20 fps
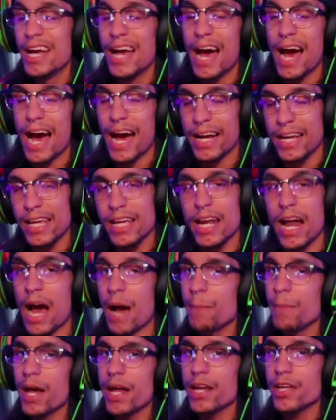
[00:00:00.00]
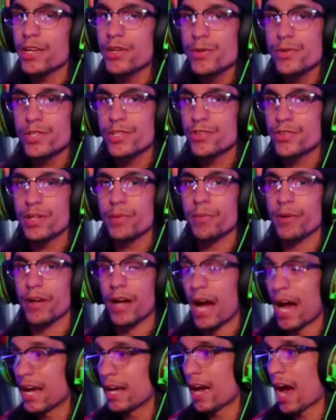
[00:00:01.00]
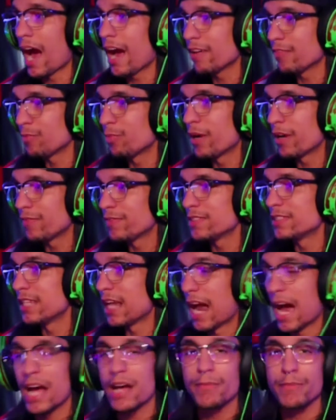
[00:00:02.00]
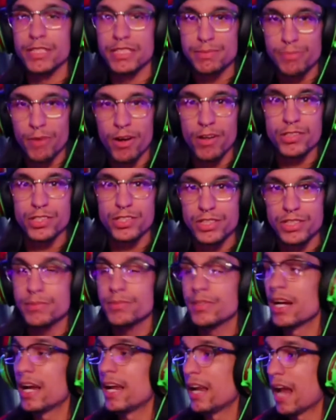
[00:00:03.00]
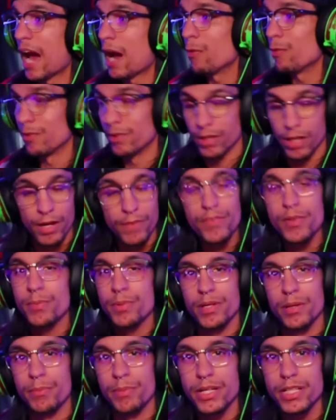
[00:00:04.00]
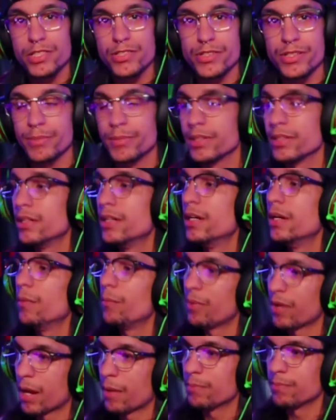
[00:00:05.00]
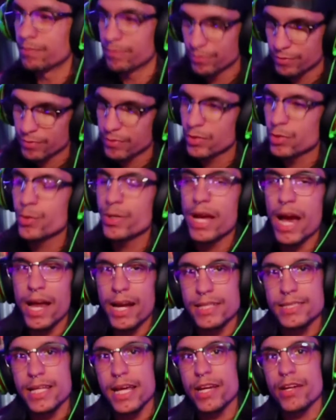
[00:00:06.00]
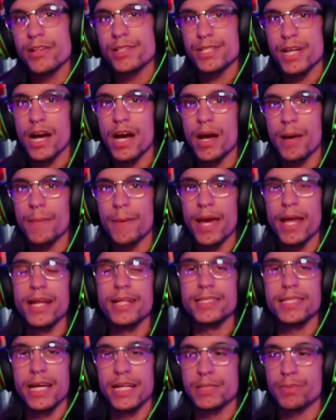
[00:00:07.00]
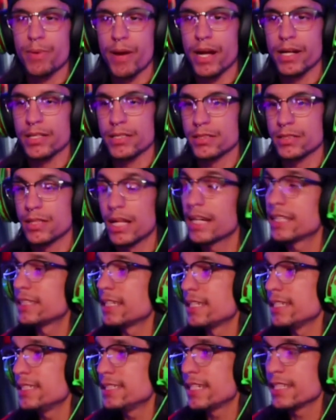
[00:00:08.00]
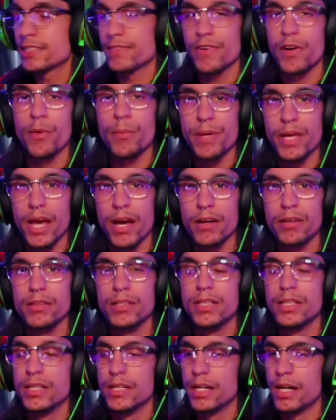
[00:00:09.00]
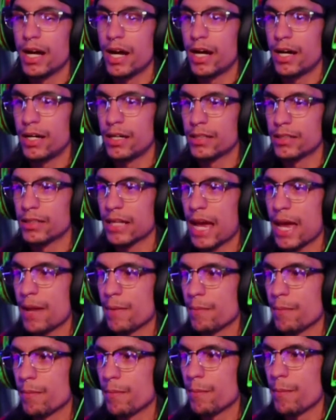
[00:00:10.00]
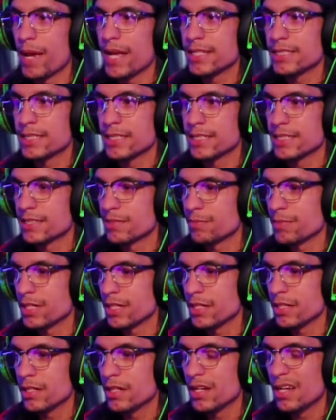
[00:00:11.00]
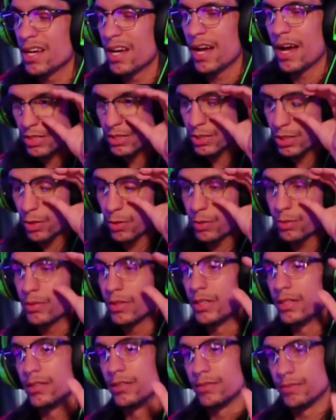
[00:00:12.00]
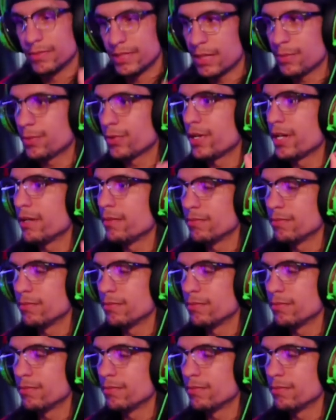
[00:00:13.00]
Again, I'm not a huge streamer. I preface that I am a small streamer and I would love to be a big streamer, but you gotta take your time and it takes practice. Like I said, these things have helped me out and made sense to me. So tip 3,